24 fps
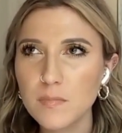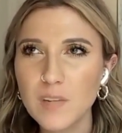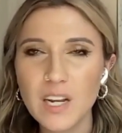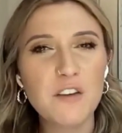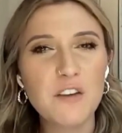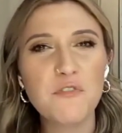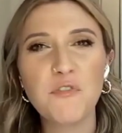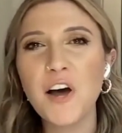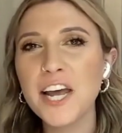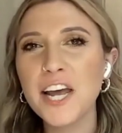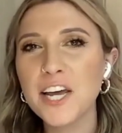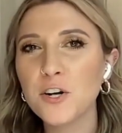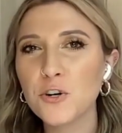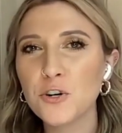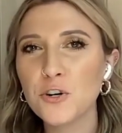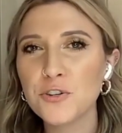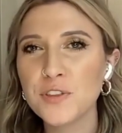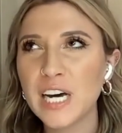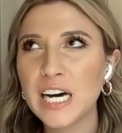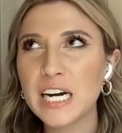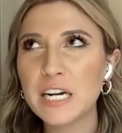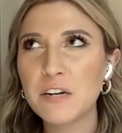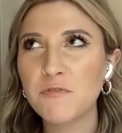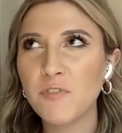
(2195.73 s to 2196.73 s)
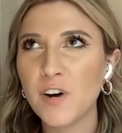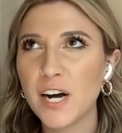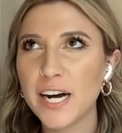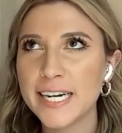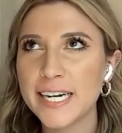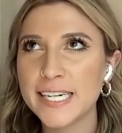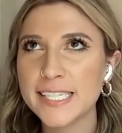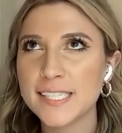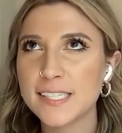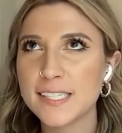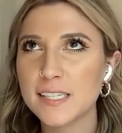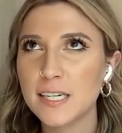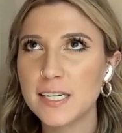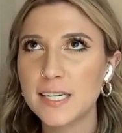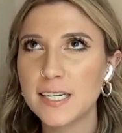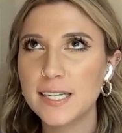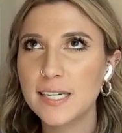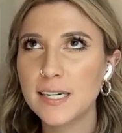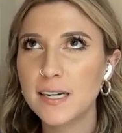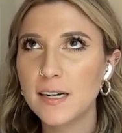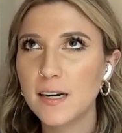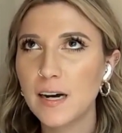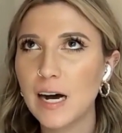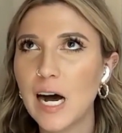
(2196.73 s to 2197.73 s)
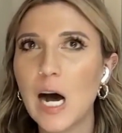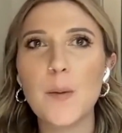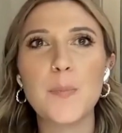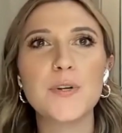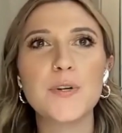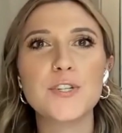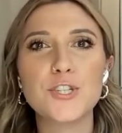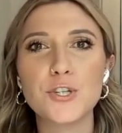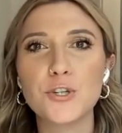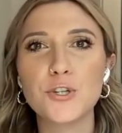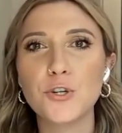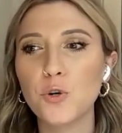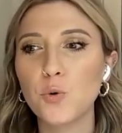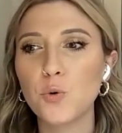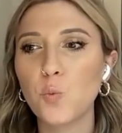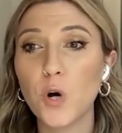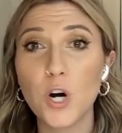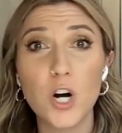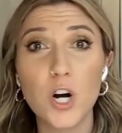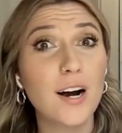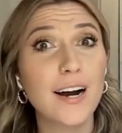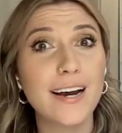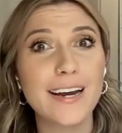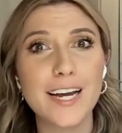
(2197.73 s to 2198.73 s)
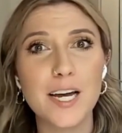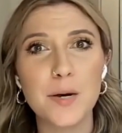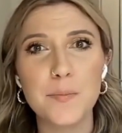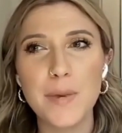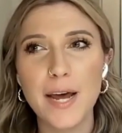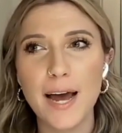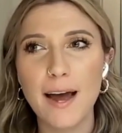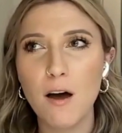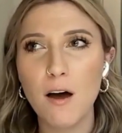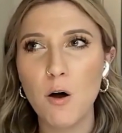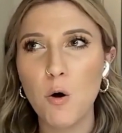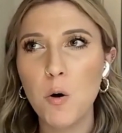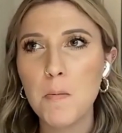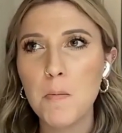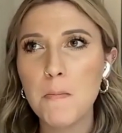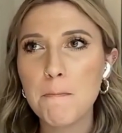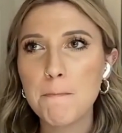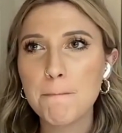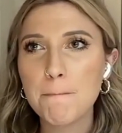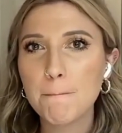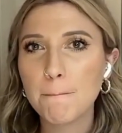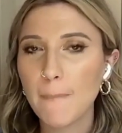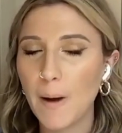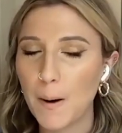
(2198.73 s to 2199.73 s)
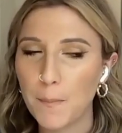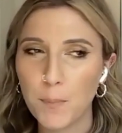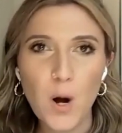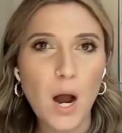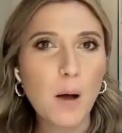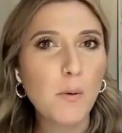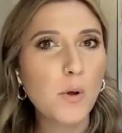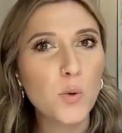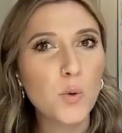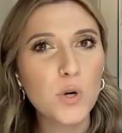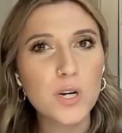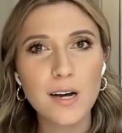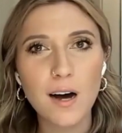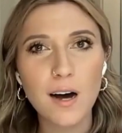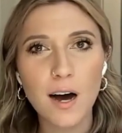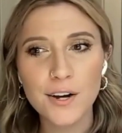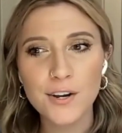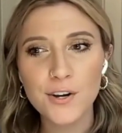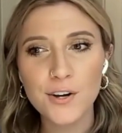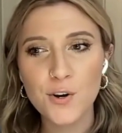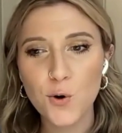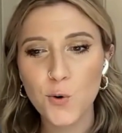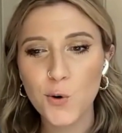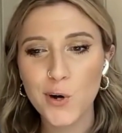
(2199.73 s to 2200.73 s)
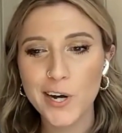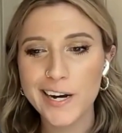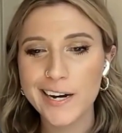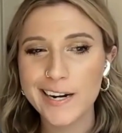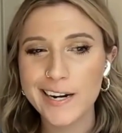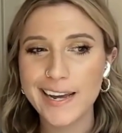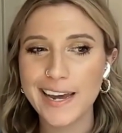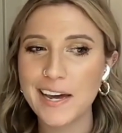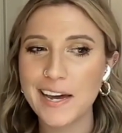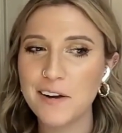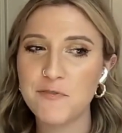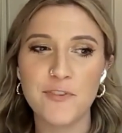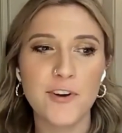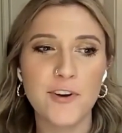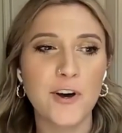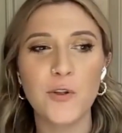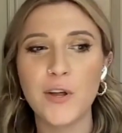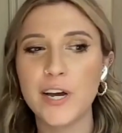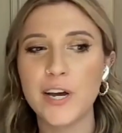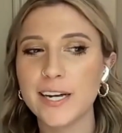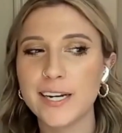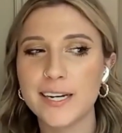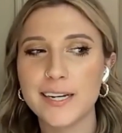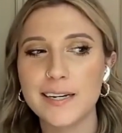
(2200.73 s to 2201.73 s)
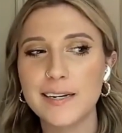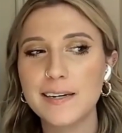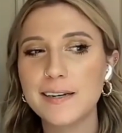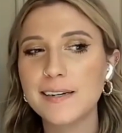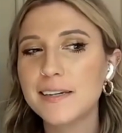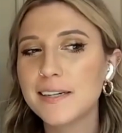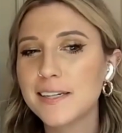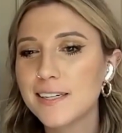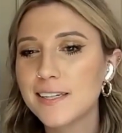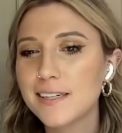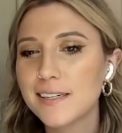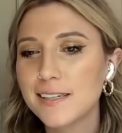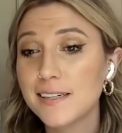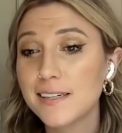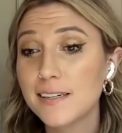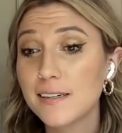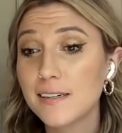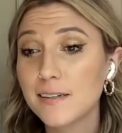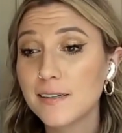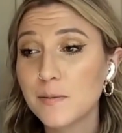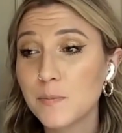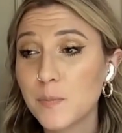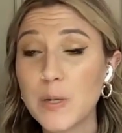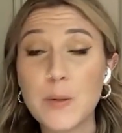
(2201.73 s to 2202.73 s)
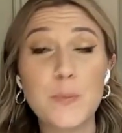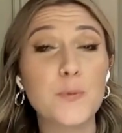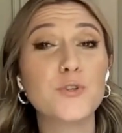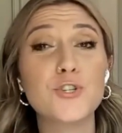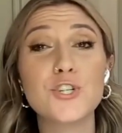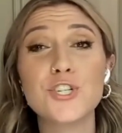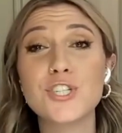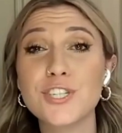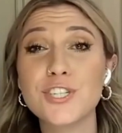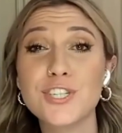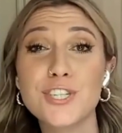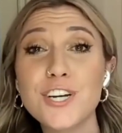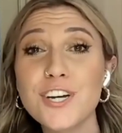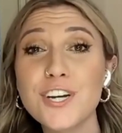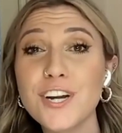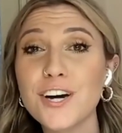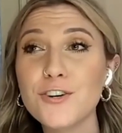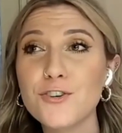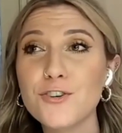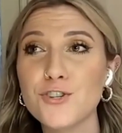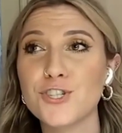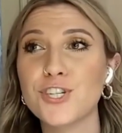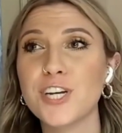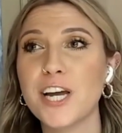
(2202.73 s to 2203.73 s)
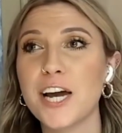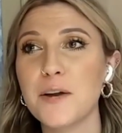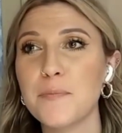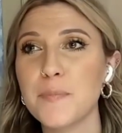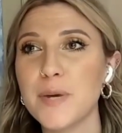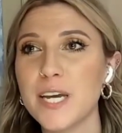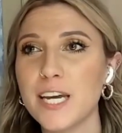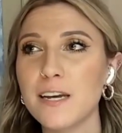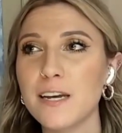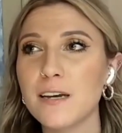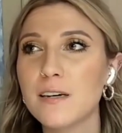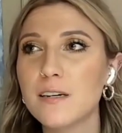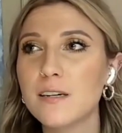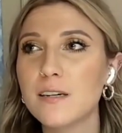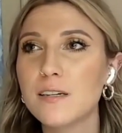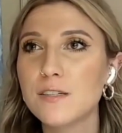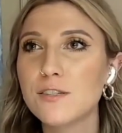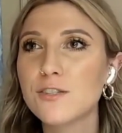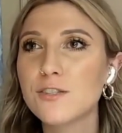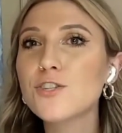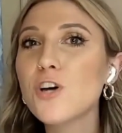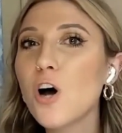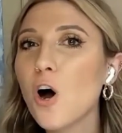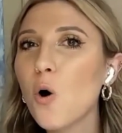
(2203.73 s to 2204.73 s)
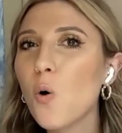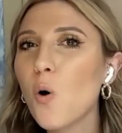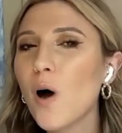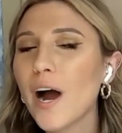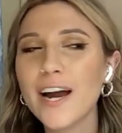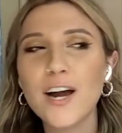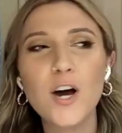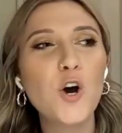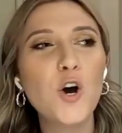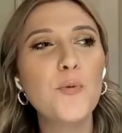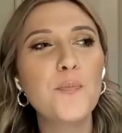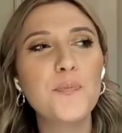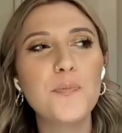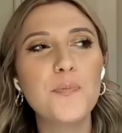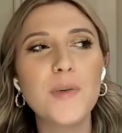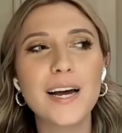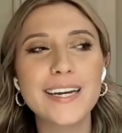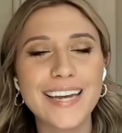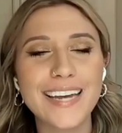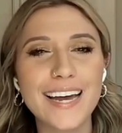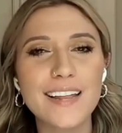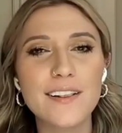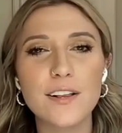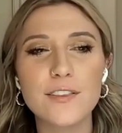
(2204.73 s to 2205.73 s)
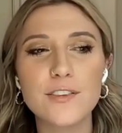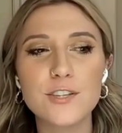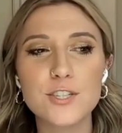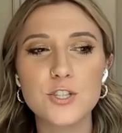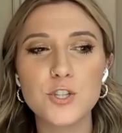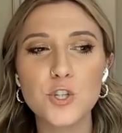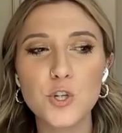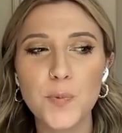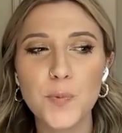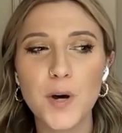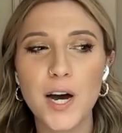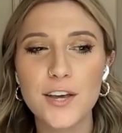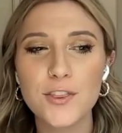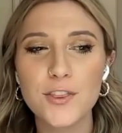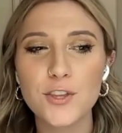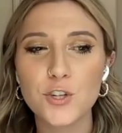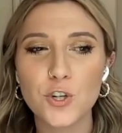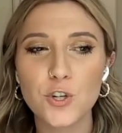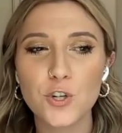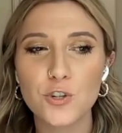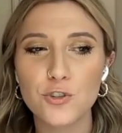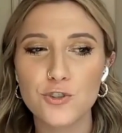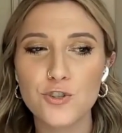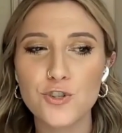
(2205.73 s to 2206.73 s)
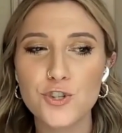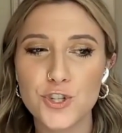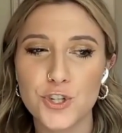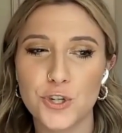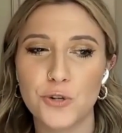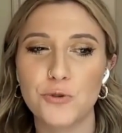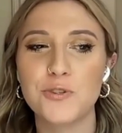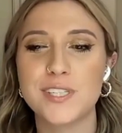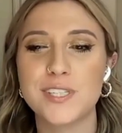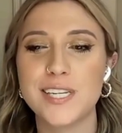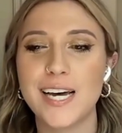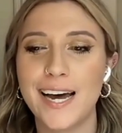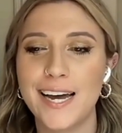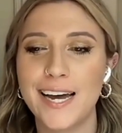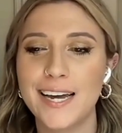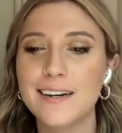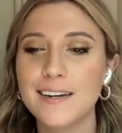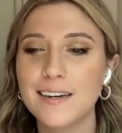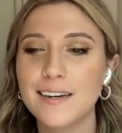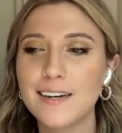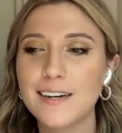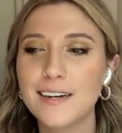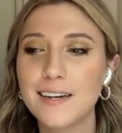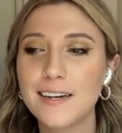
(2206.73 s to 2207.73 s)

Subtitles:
if I had heard that advice up until where I am now, I probably would have gotten annoyed and felt like people just didn't understand me. So I hope, again, that this look behind the curtain shows that